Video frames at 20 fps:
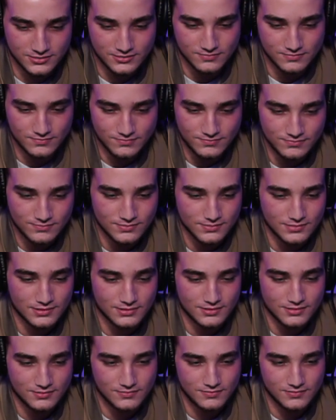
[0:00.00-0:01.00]
and
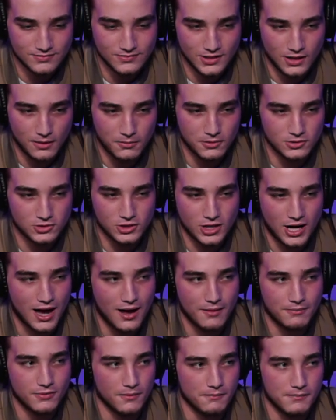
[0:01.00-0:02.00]
double
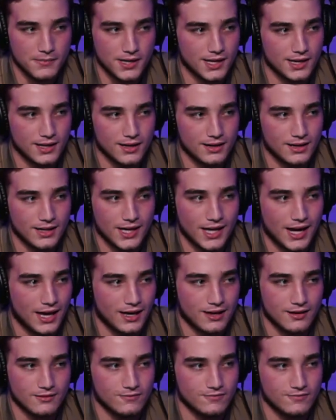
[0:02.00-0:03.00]
jabbed immediately, and
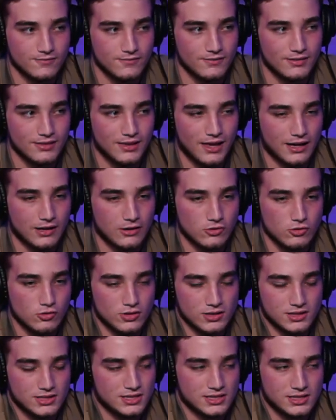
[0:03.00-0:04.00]
I could like
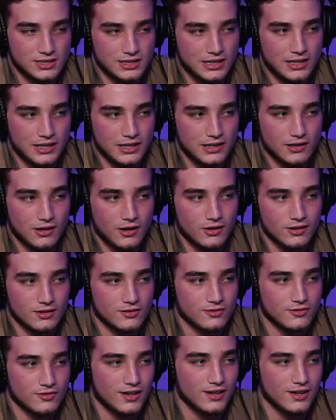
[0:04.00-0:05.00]
you could see it no, on